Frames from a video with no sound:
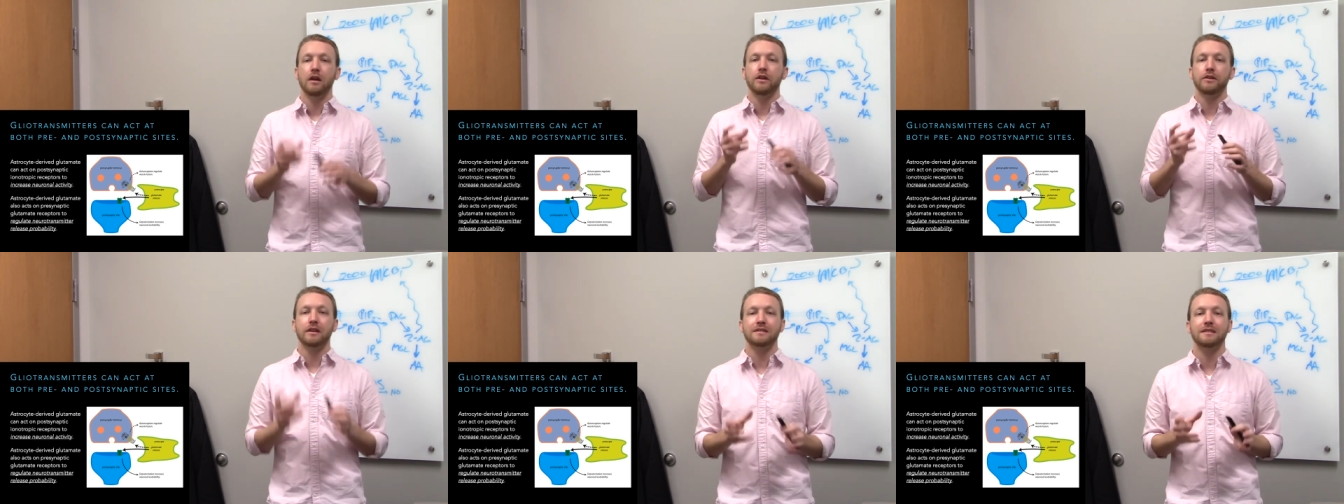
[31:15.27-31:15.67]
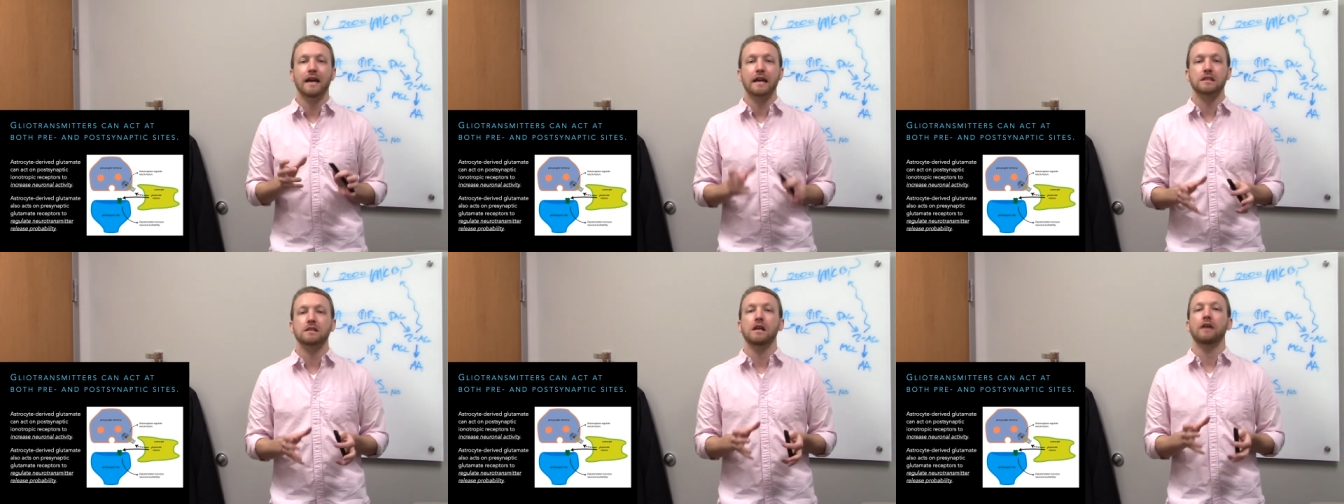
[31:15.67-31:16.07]
doesn't
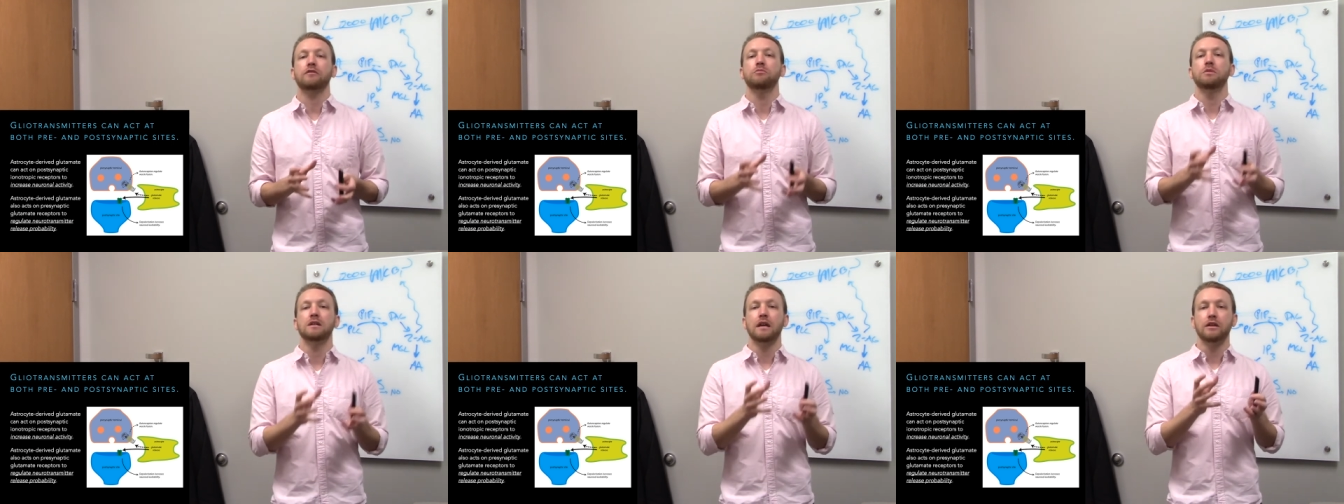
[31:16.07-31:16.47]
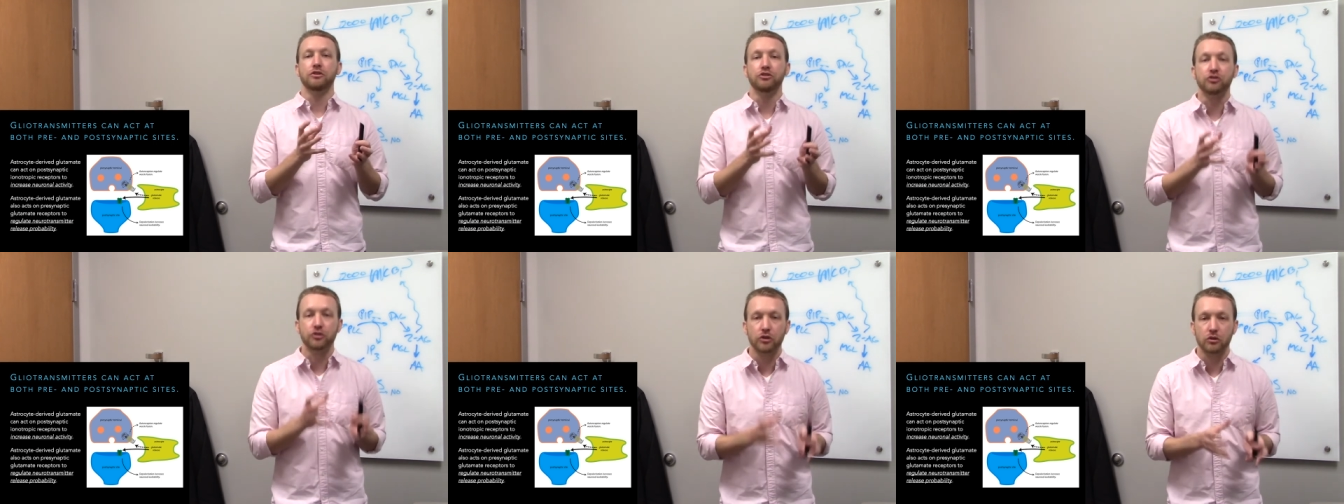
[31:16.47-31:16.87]
actually have to be a
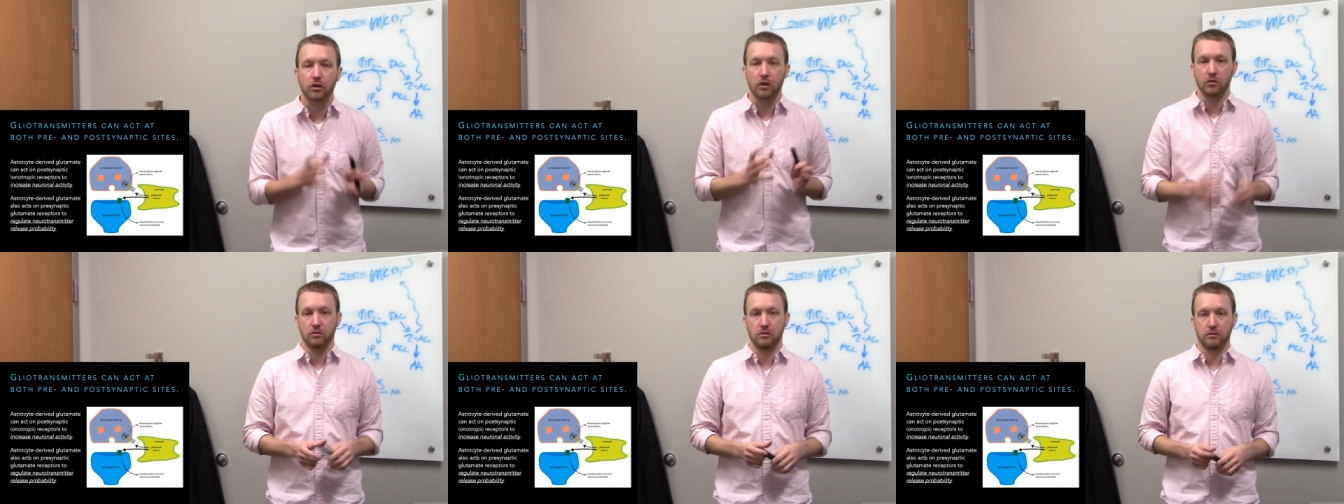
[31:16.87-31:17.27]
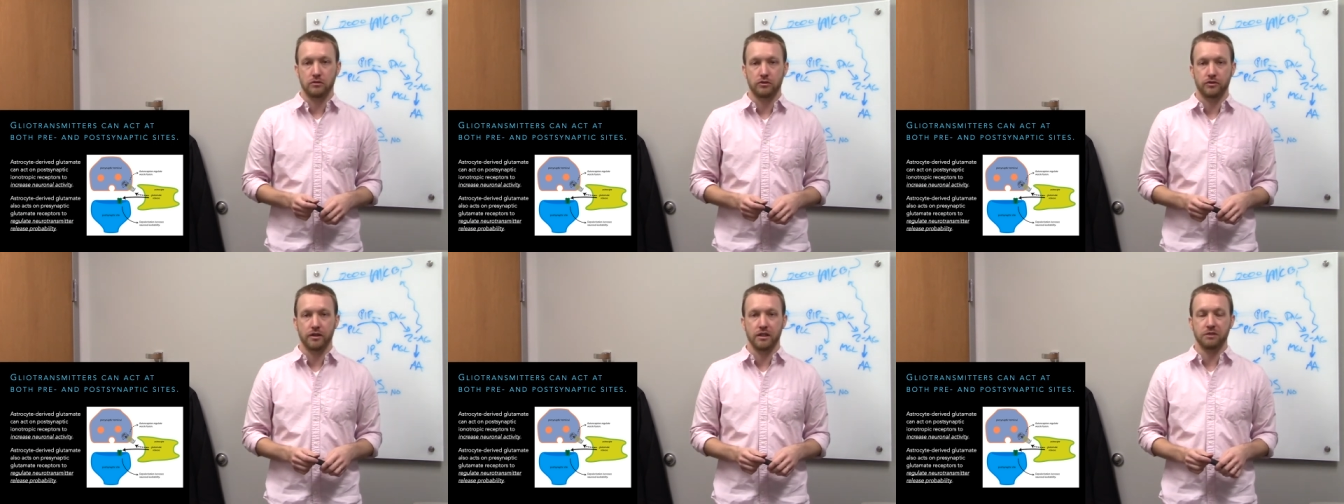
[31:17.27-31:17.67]

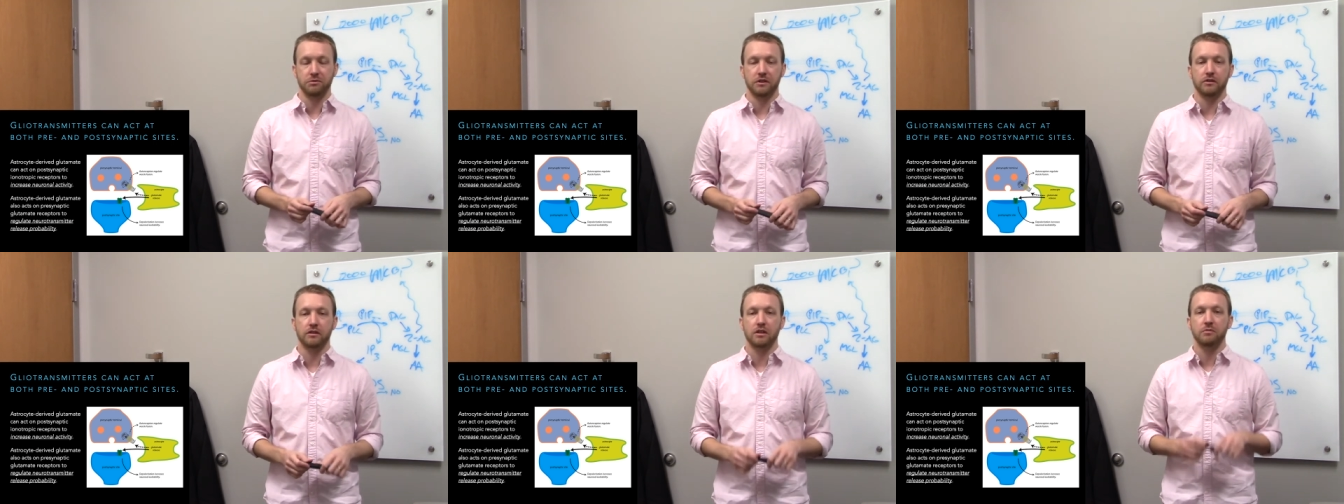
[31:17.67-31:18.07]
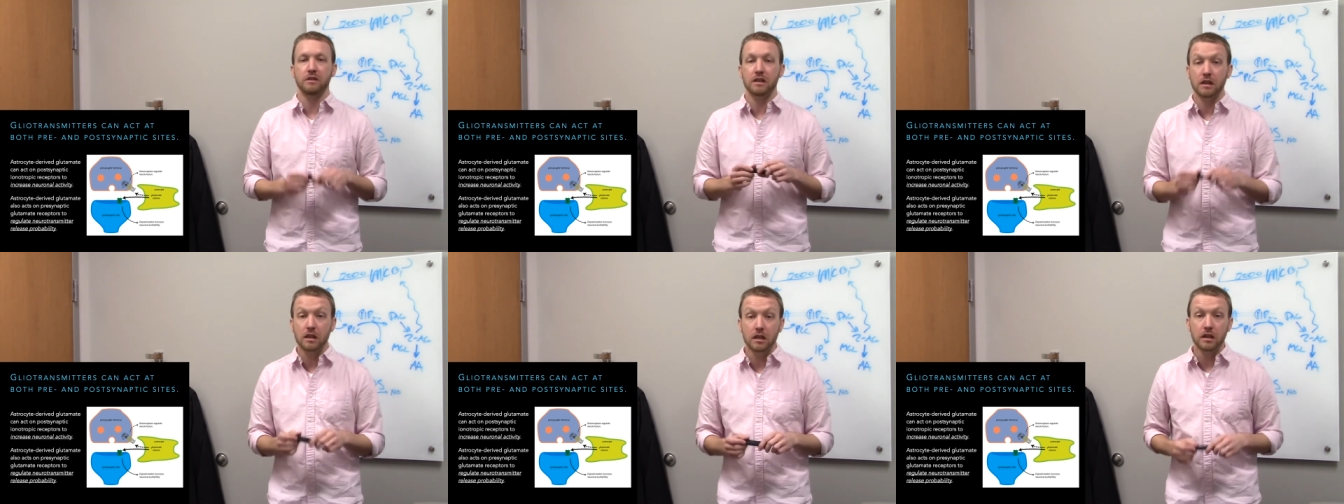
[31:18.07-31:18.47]
neurotransmitter. It could be
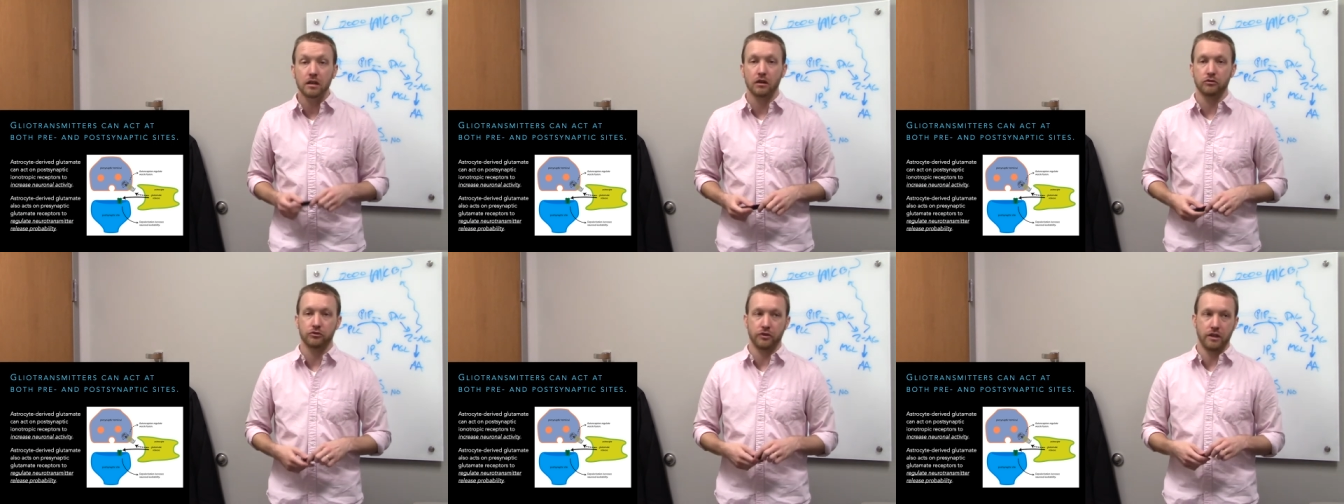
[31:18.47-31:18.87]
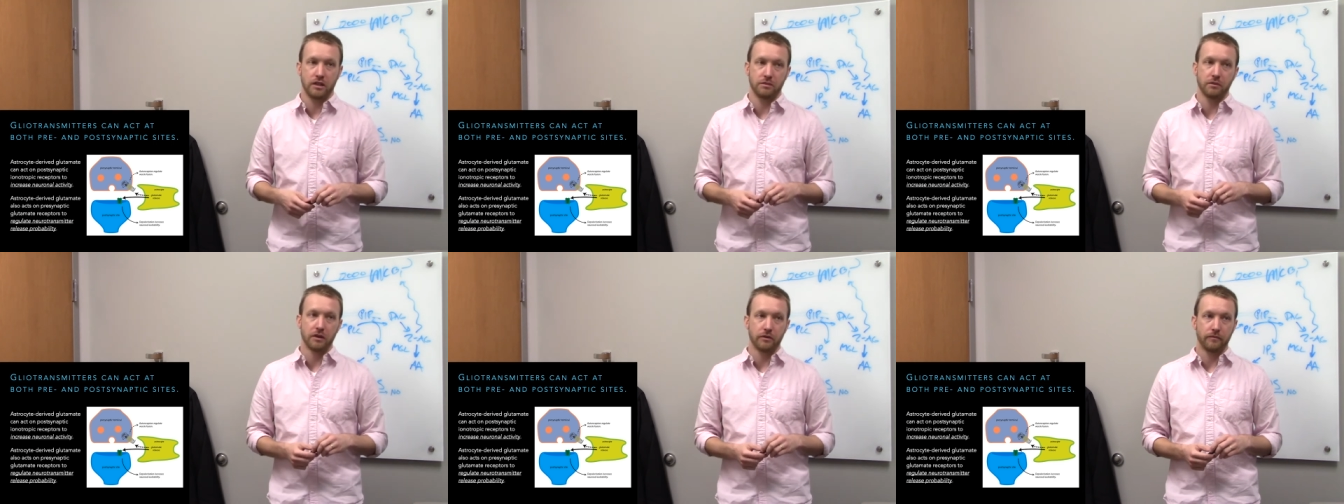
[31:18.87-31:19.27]
a
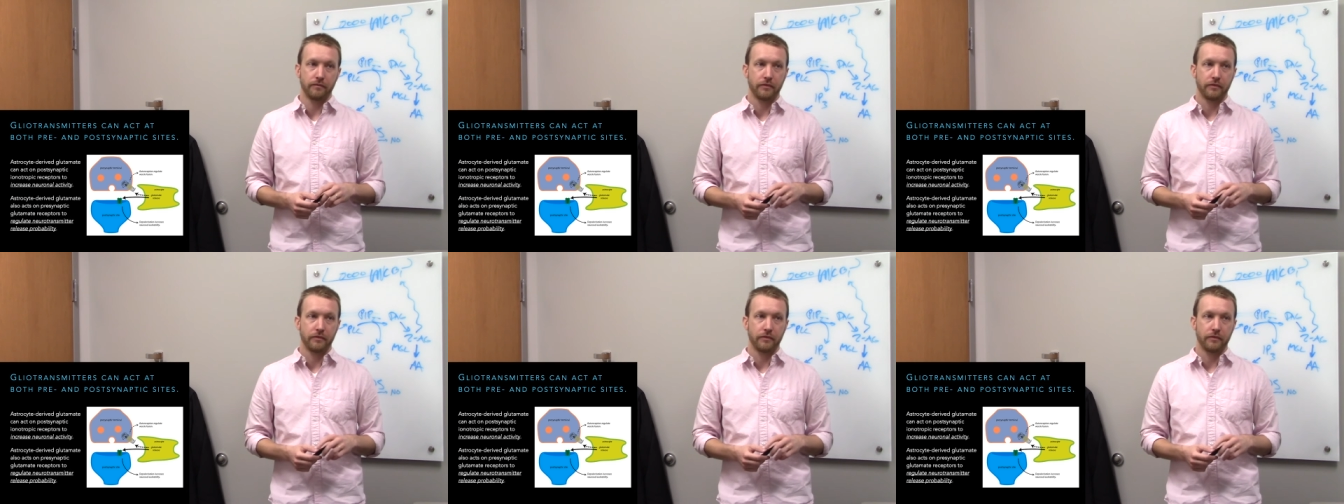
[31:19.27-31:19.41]
gliotransmitter